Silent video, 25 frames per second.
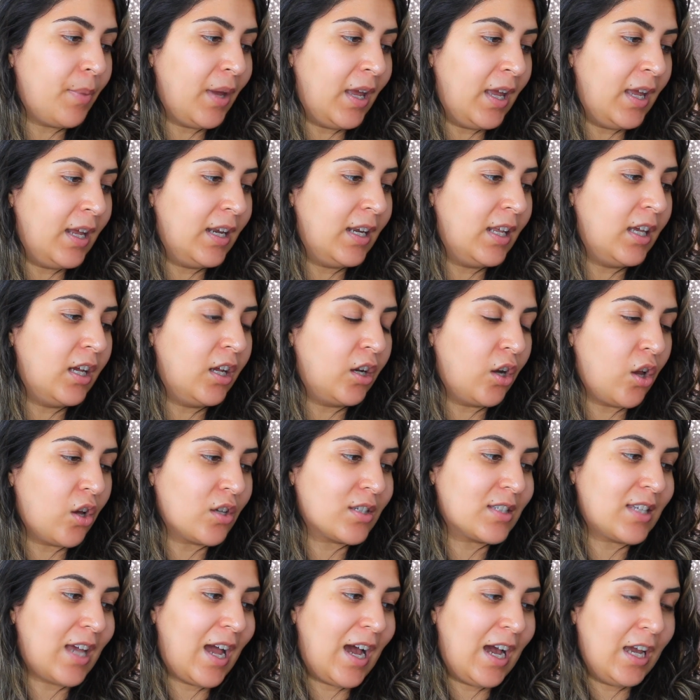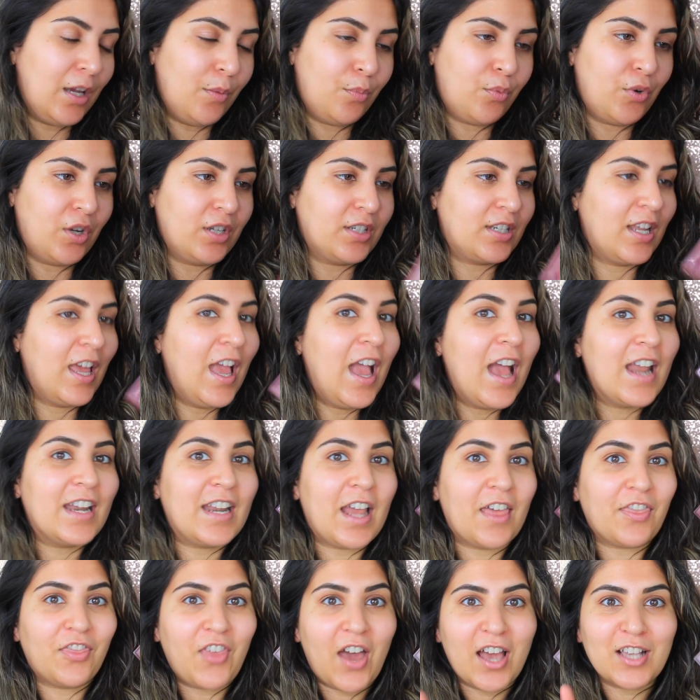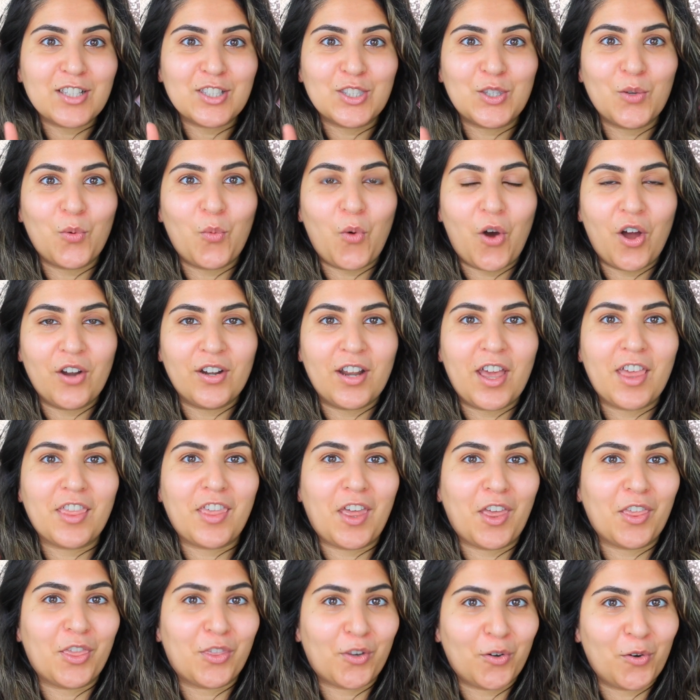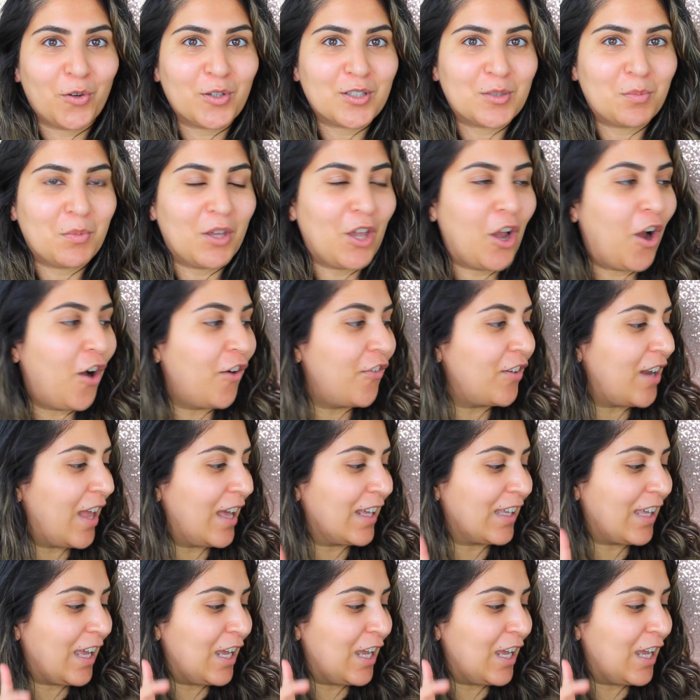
peely gloss hybrid. Now that's the one that throws me off. Like,